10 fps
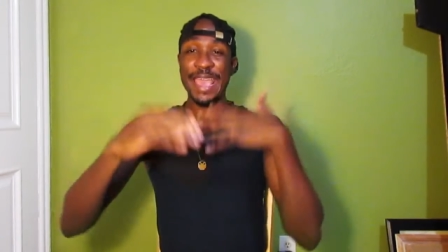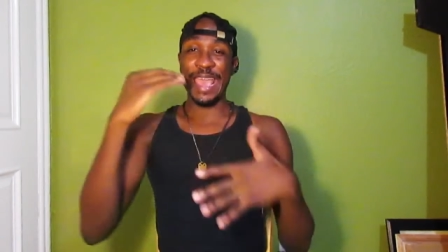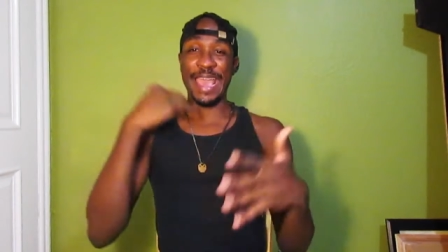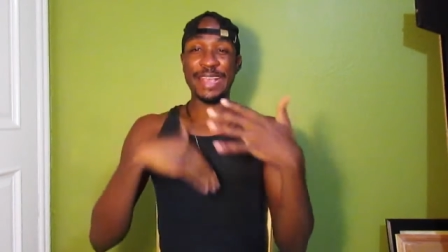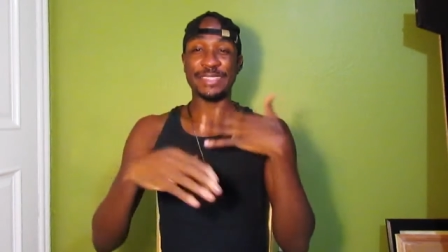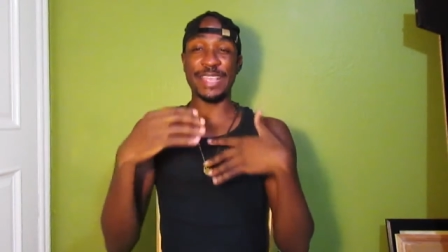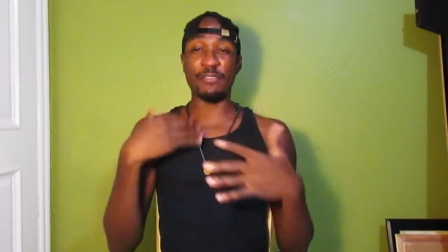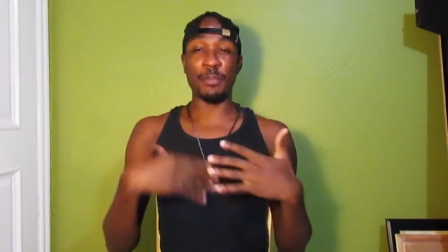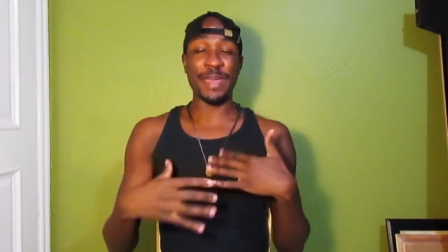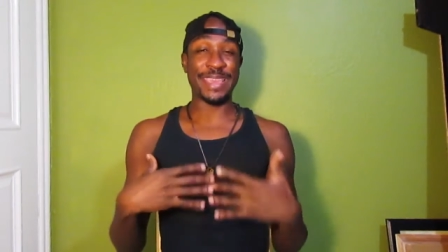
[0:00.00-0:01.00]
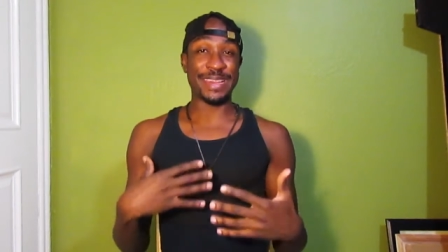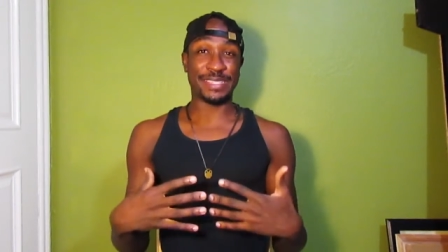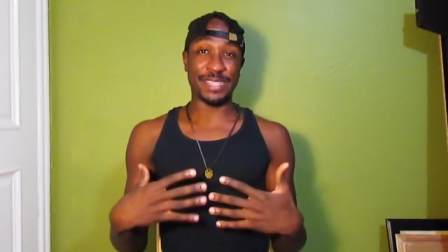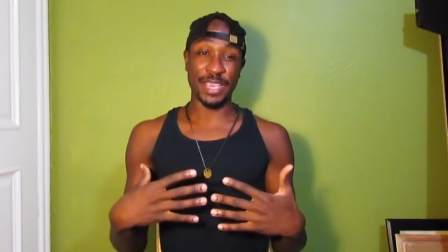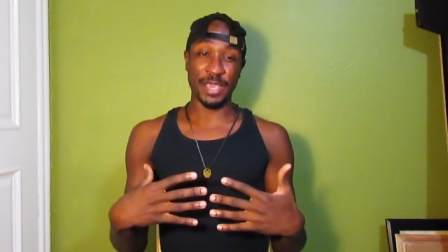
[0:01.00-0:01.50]
as they were making it
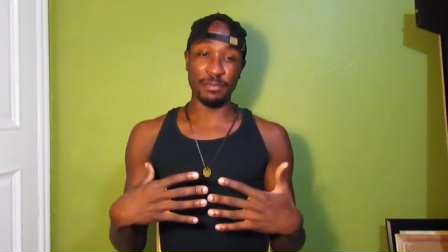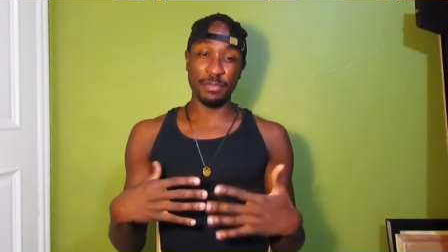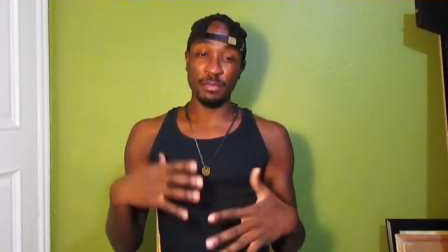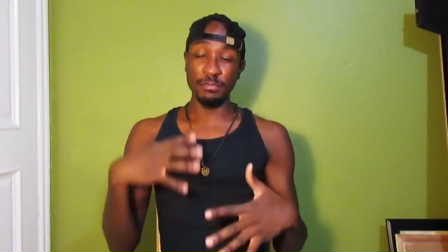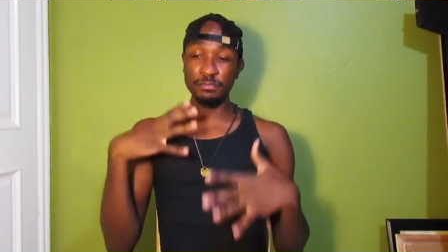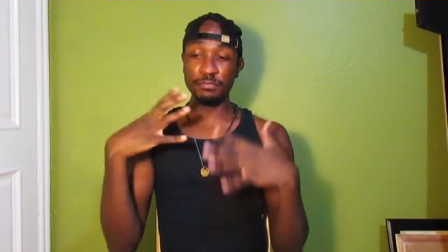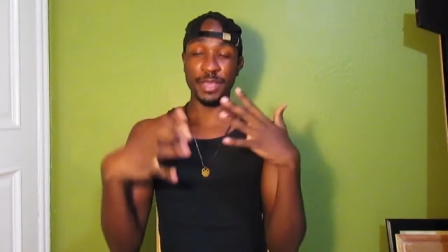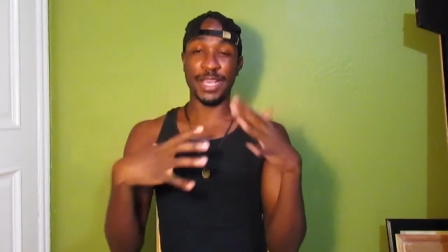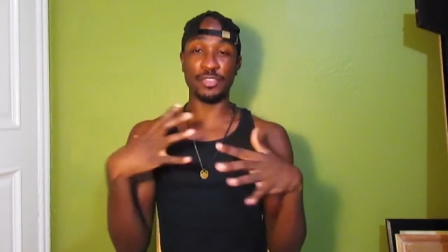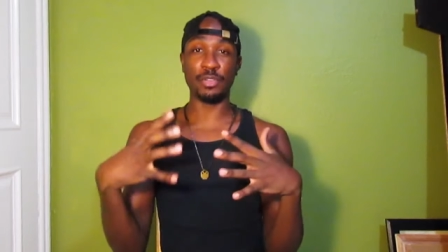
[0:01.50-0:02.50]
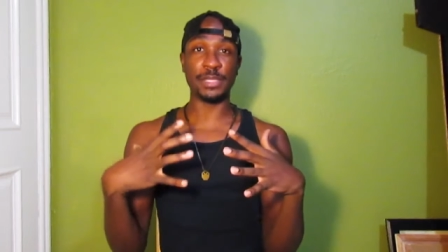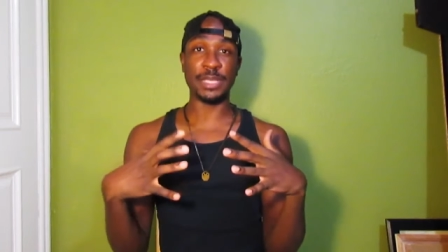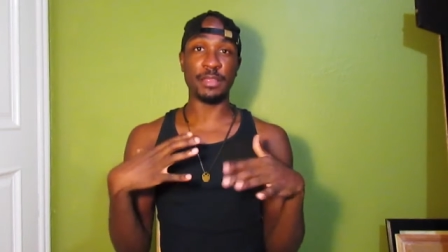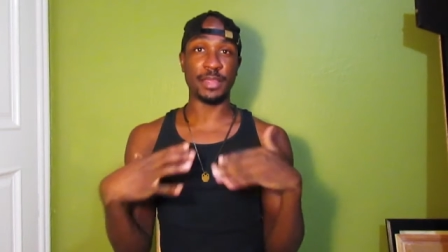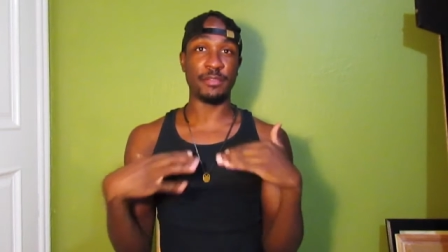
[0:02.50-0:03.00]
seem, because you can
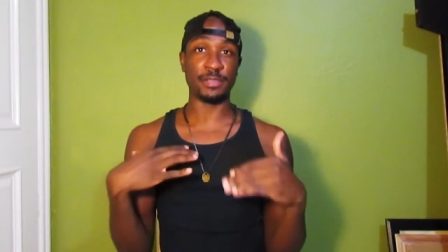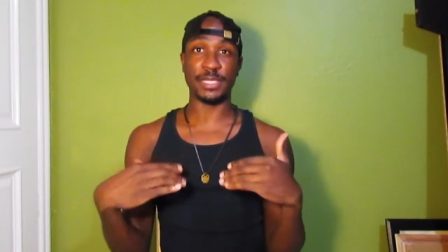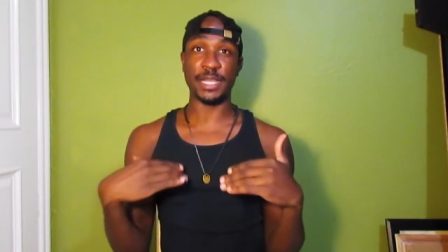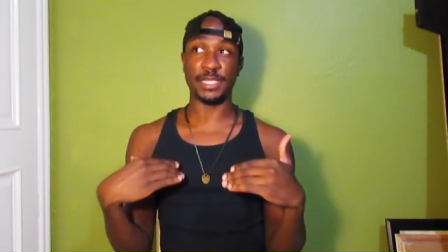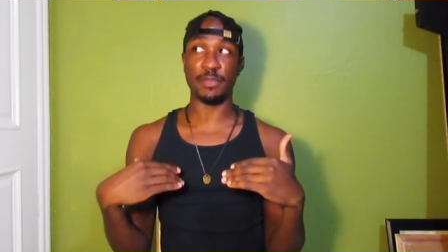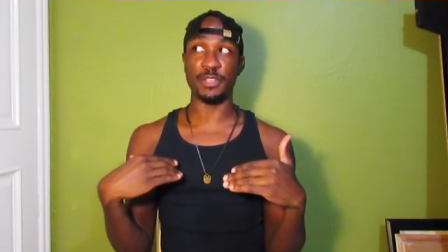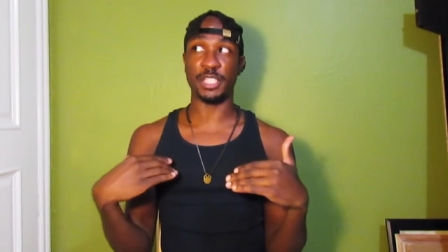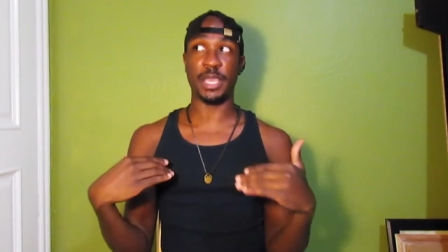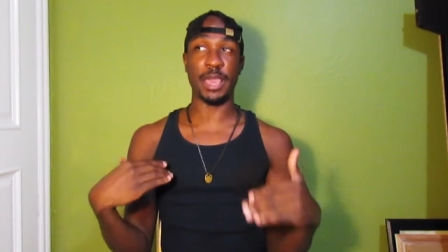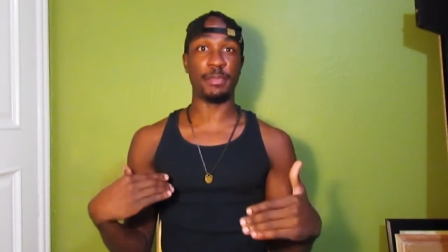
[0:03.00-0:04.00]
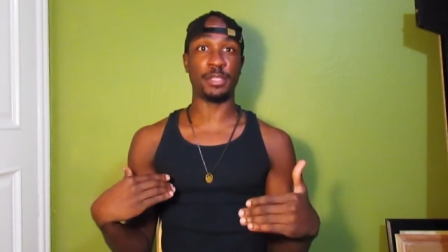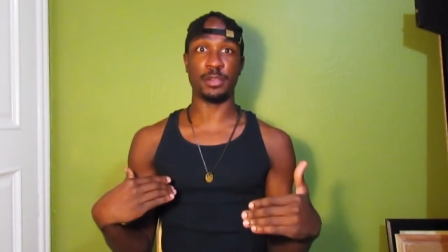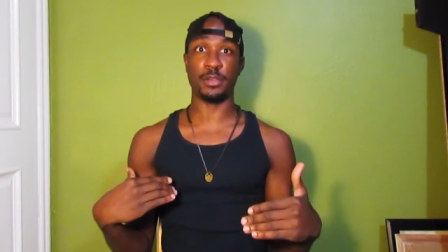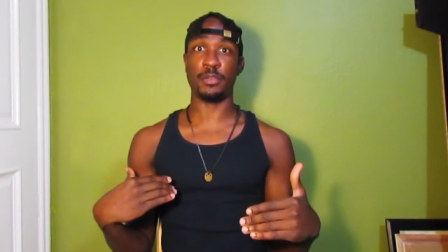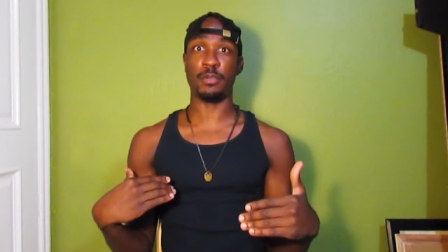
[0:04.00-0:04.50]
tell that there was tension when she came into
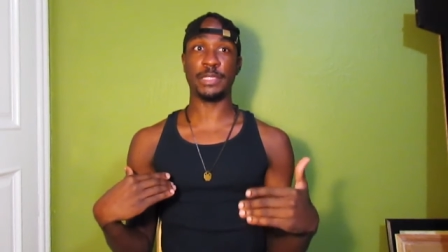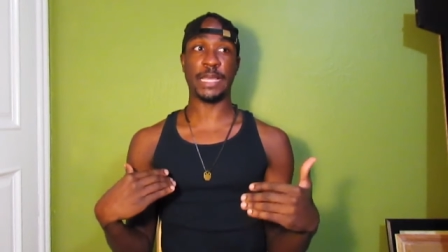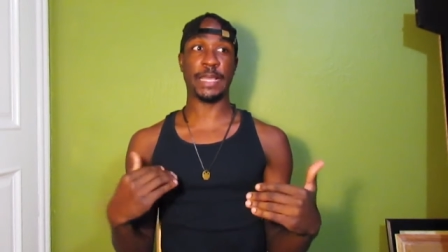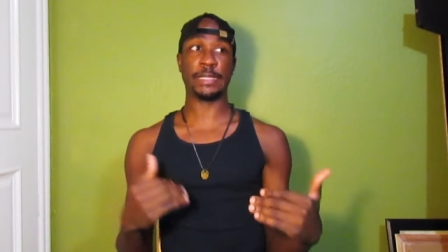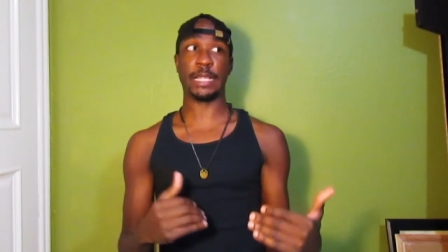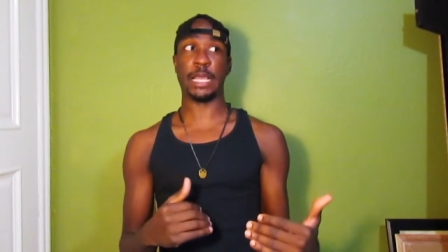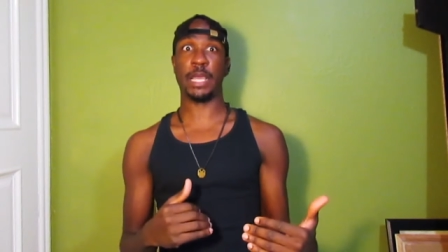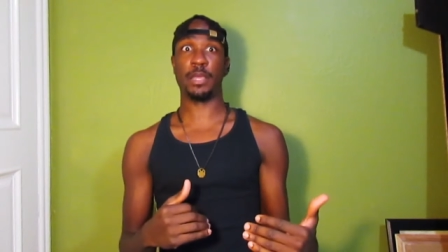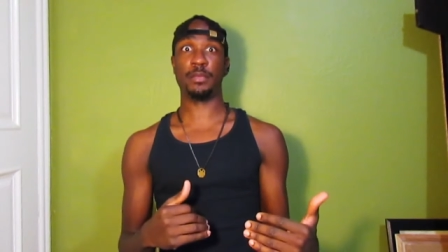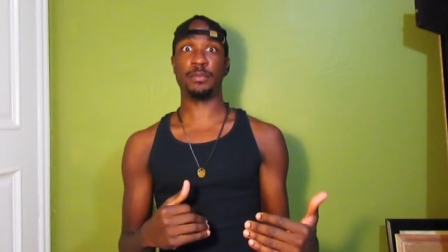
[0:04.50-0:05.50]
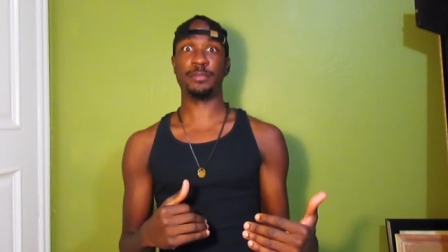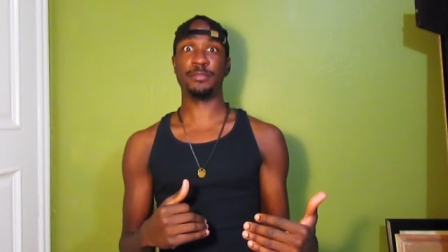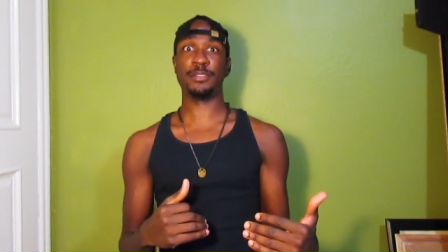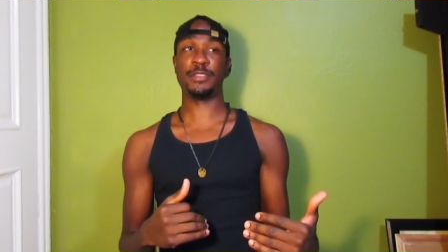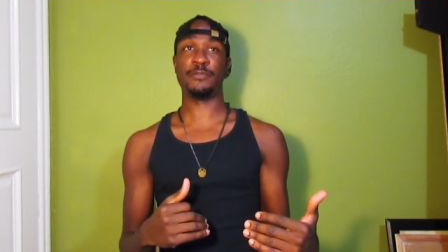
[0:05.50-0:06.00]
the door. Jack is like,
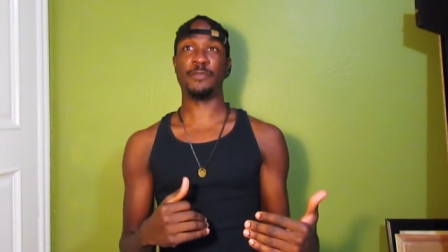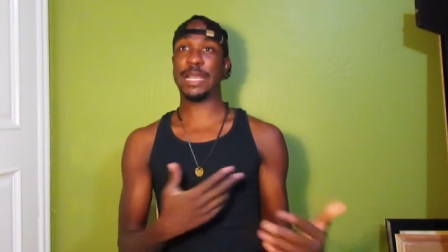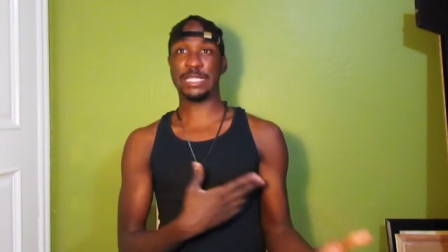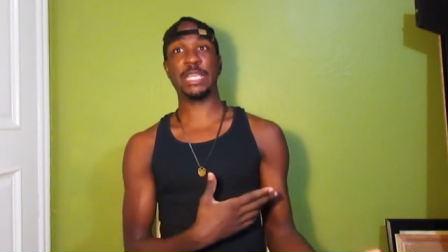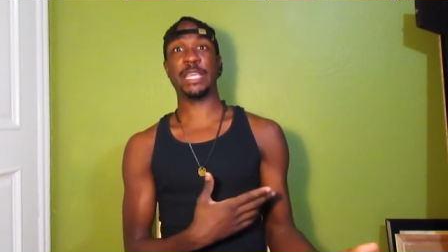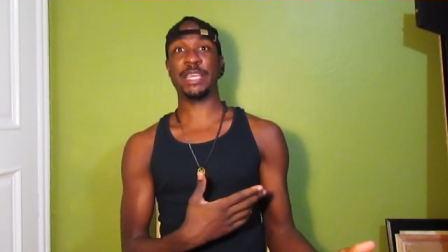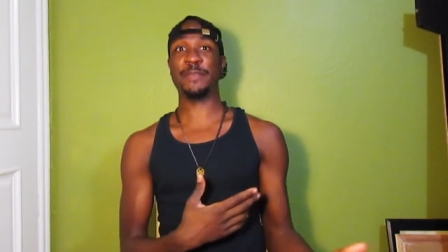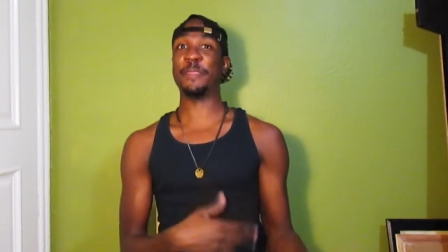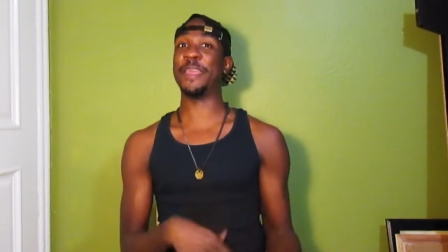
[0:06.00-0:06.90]
"Why she here?"